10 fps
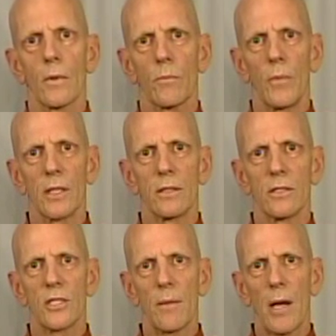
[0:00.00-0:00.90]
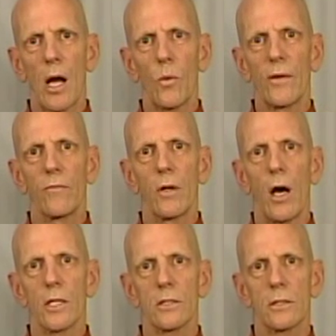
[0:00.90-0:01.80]
But somehow we've
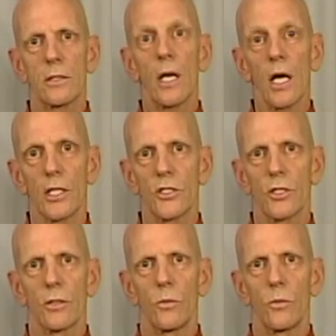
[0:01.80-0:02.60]
lost touch